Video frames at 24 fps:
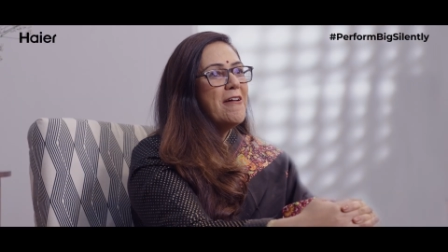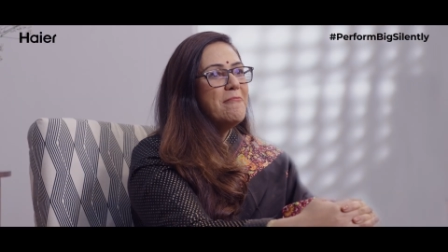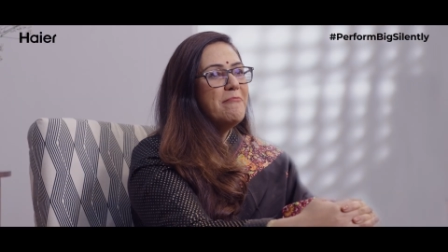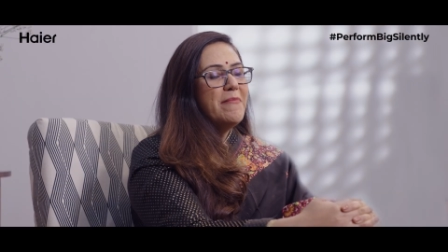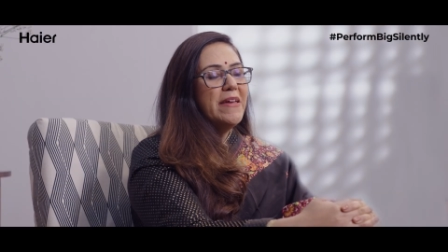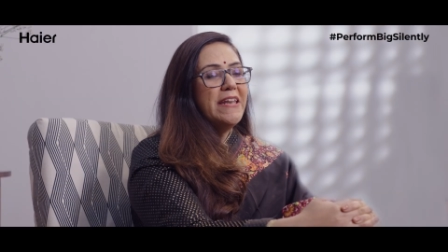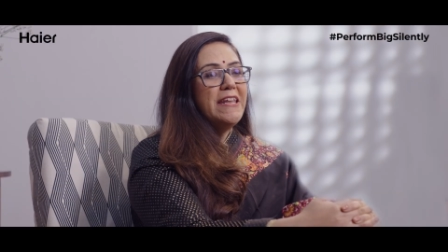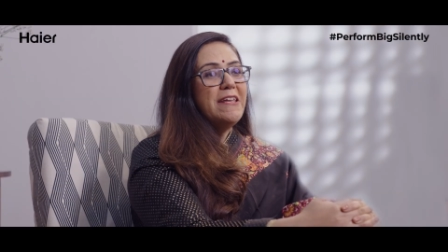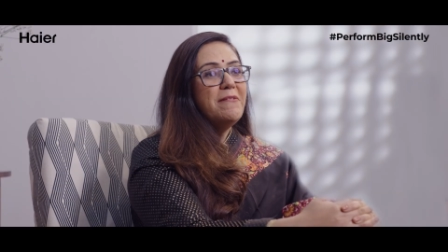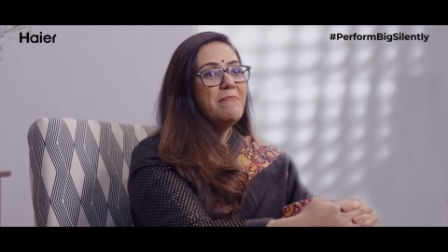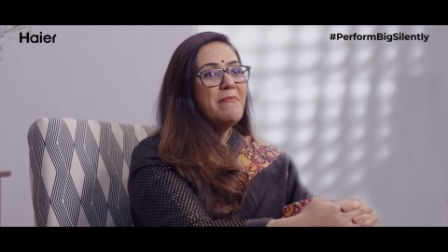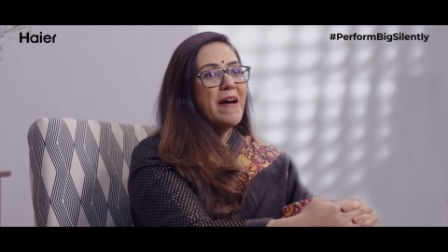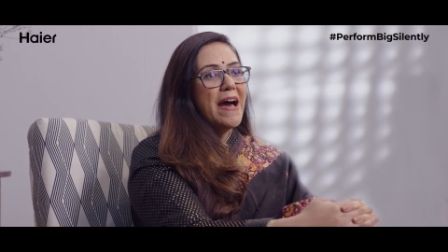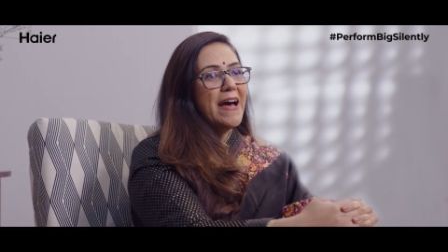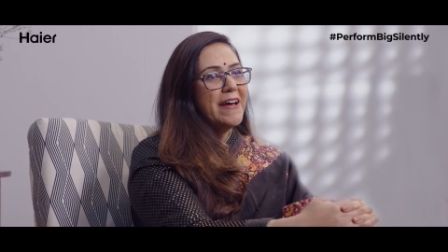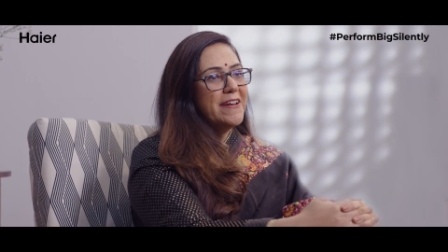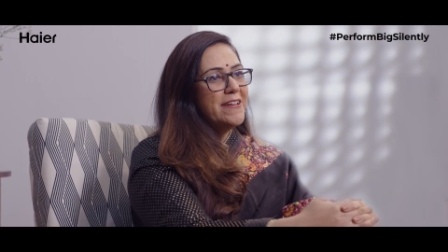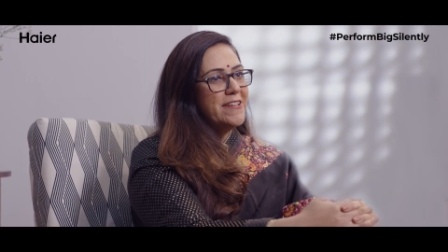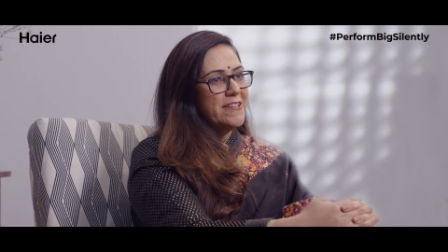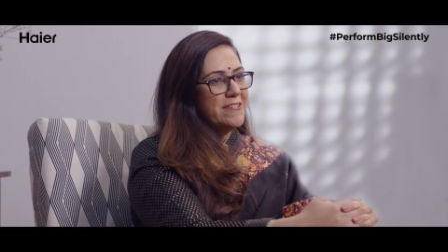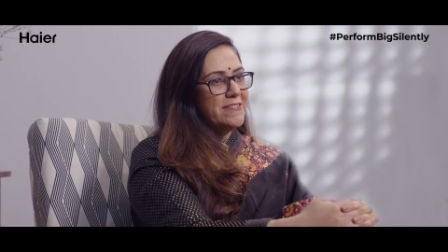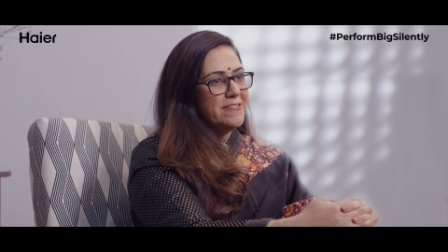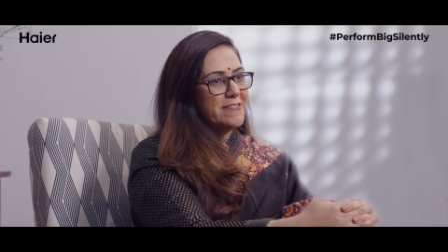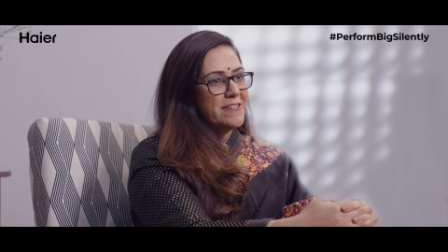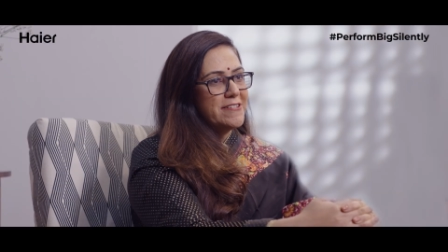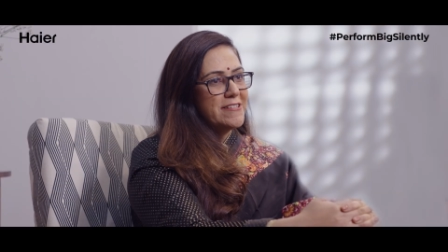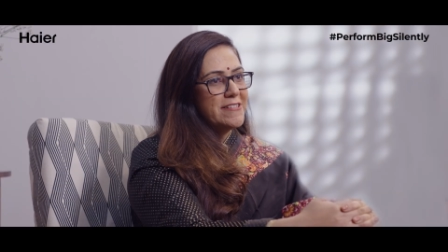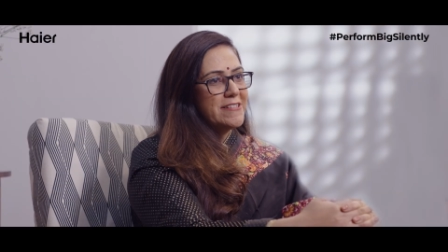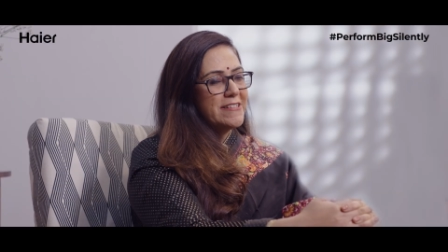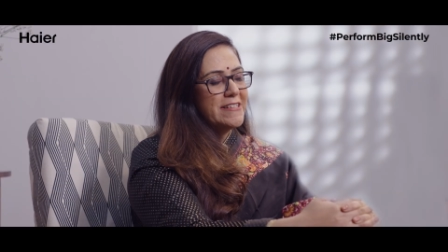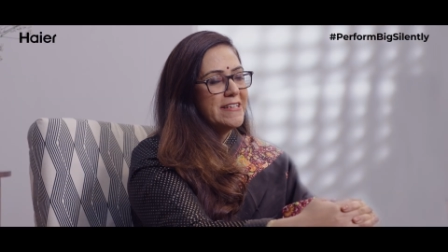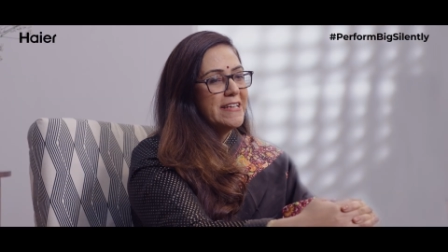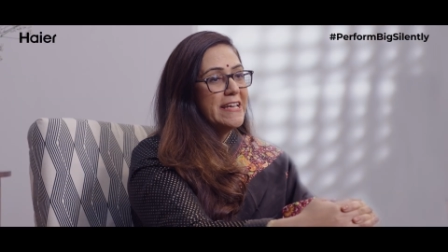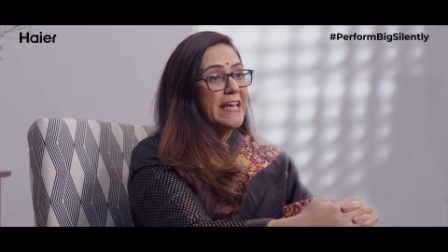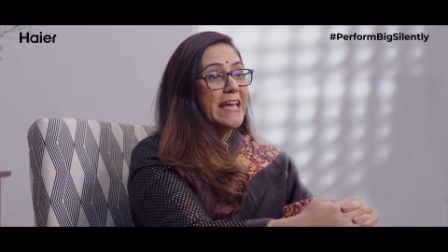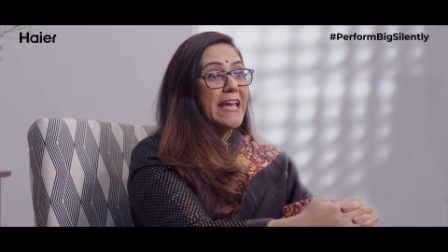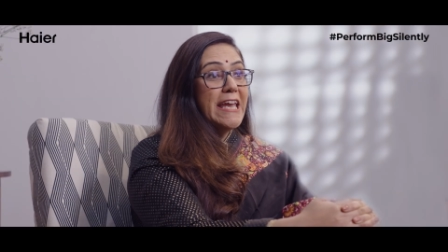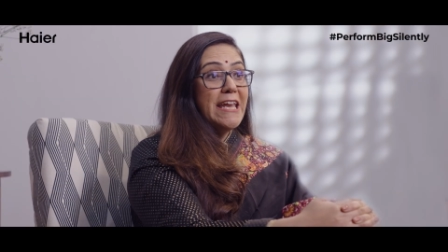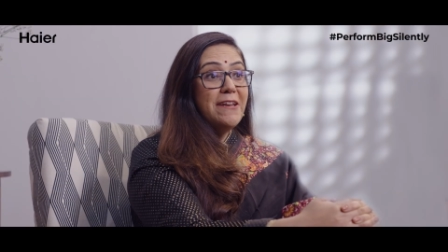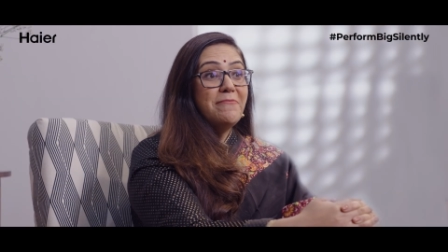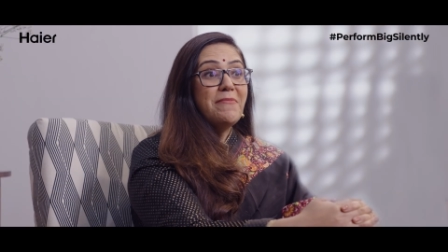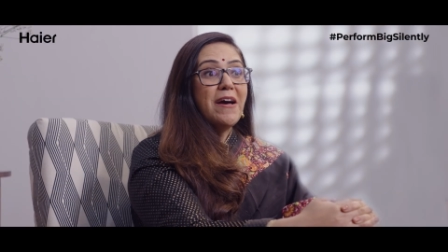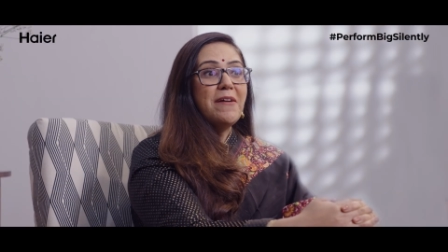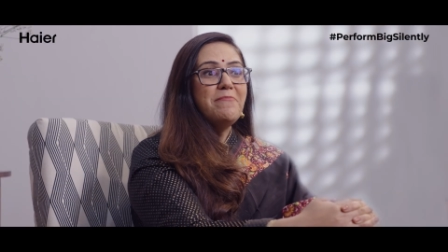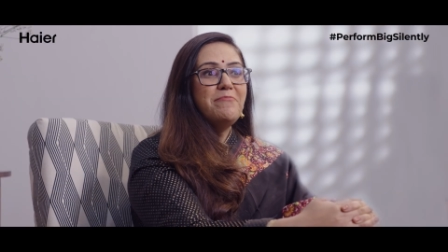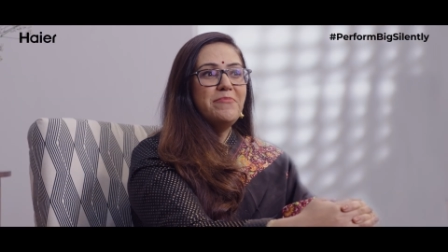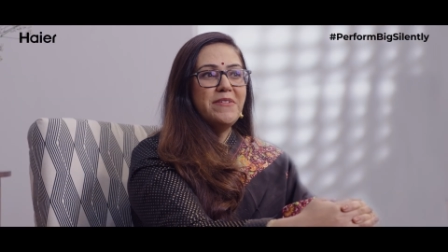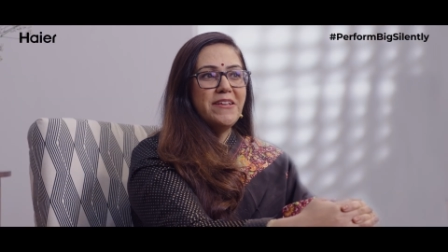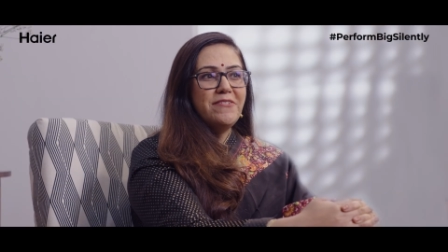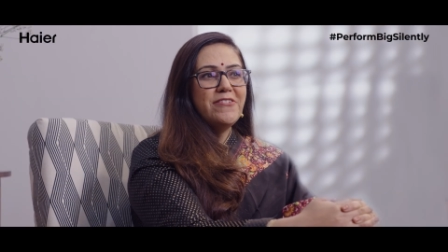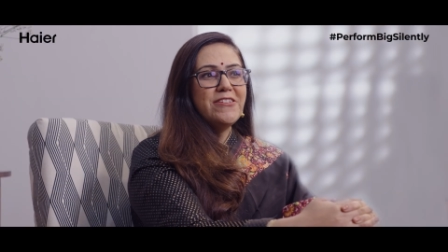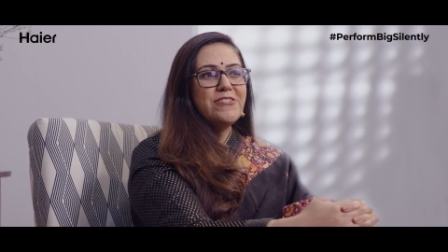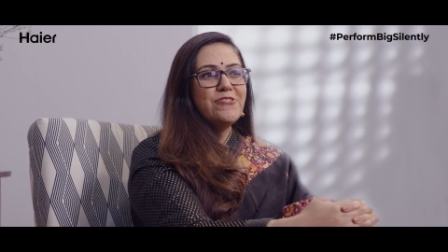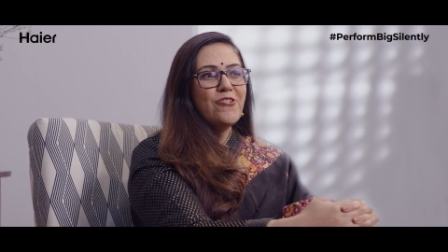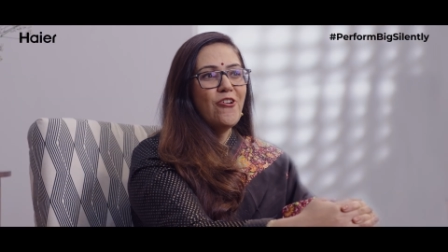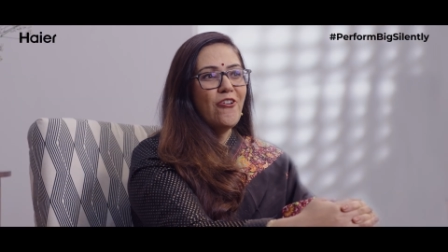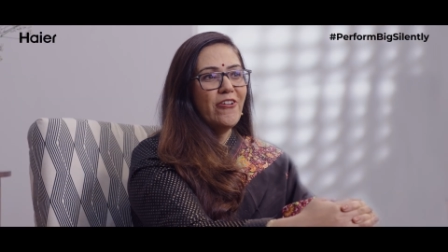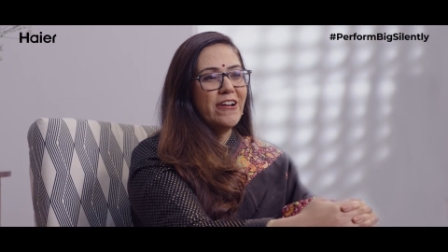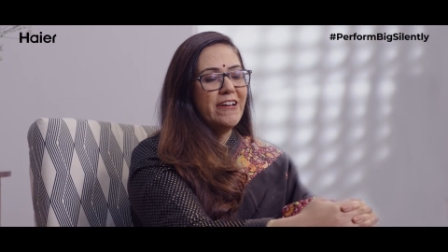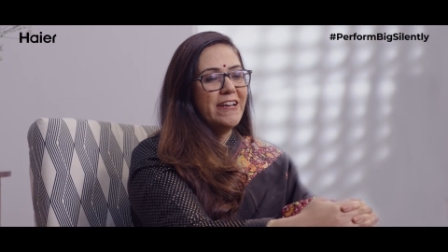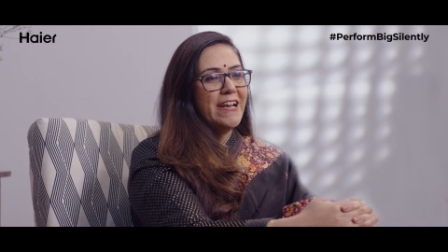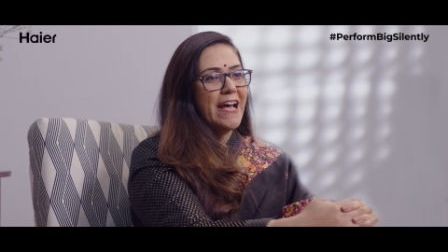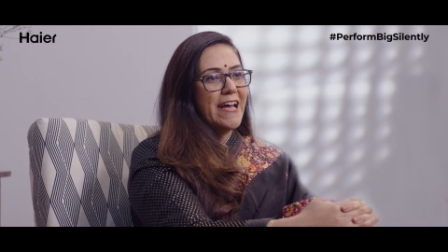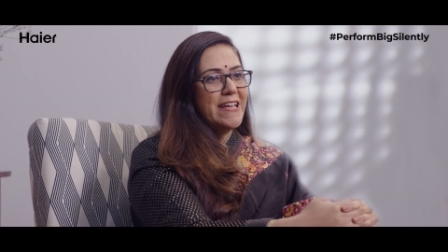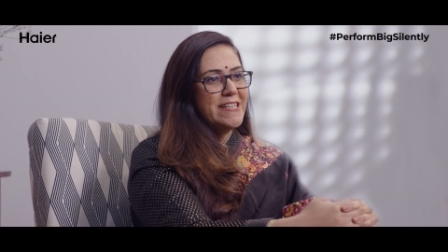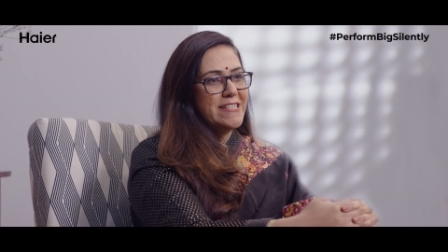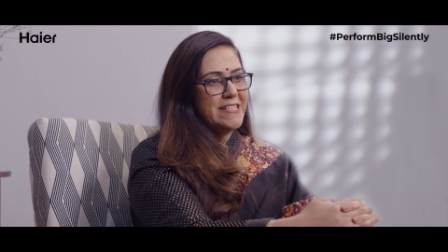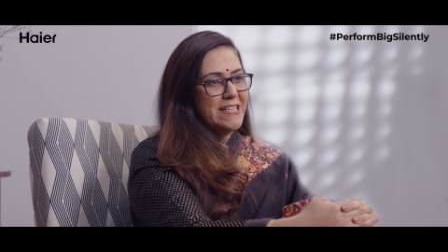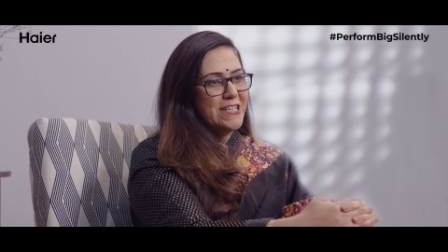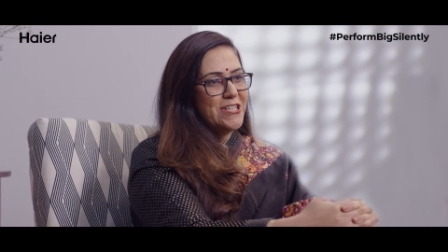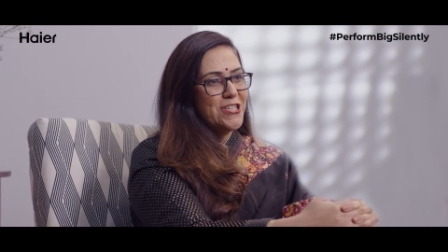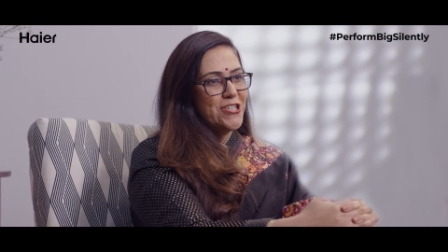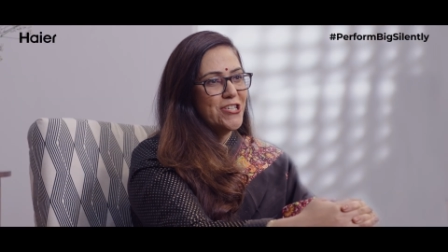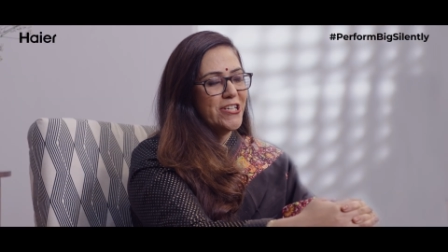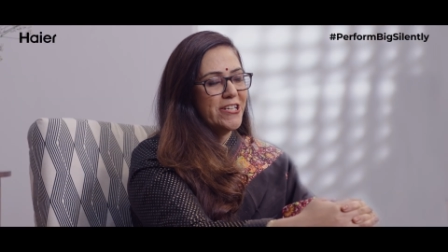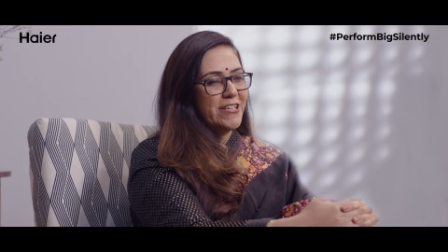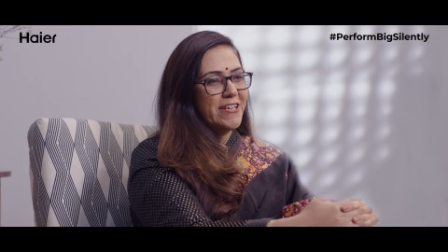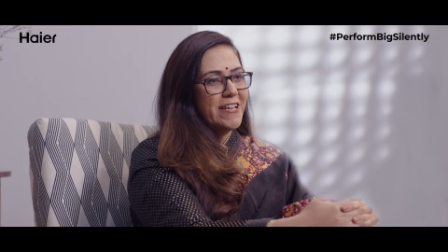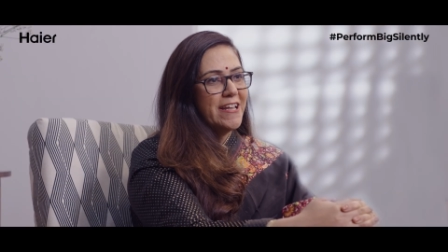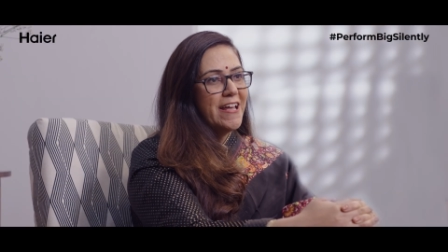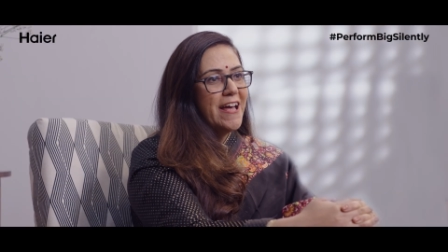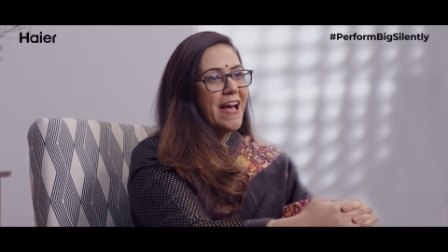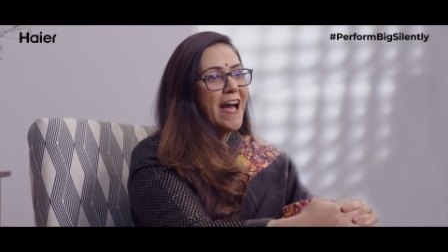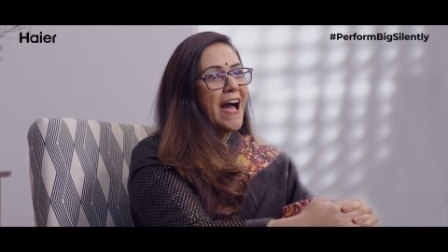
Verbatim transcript: many barriers. In my previous organization,